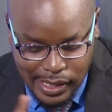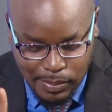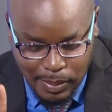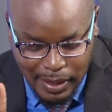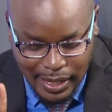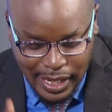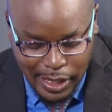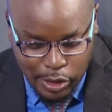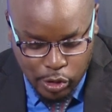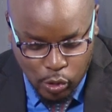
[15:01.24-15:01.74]

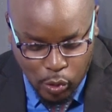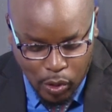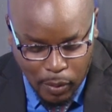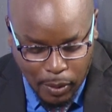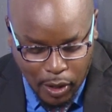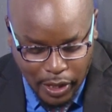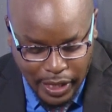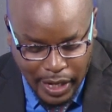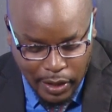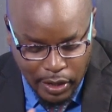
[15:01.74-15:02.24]
But let's talk
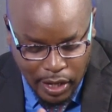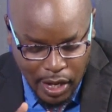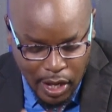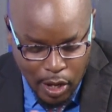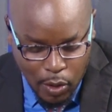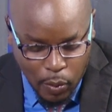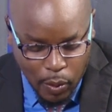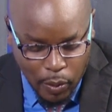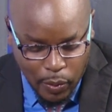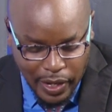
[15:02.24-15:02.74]
about that
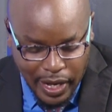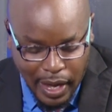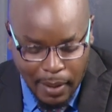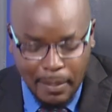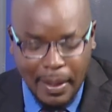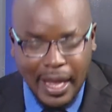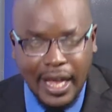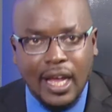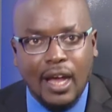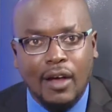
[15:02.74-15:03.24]
when we come
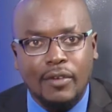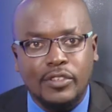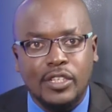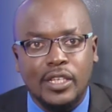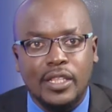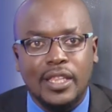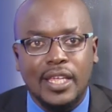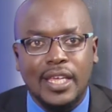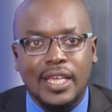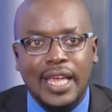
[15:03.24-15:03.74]
back after
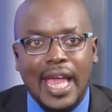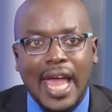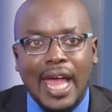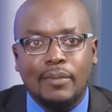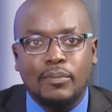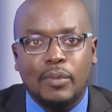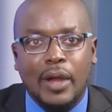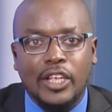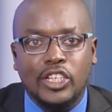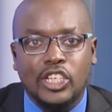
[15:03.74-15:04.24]
the
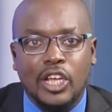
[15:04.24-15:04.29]
ad break.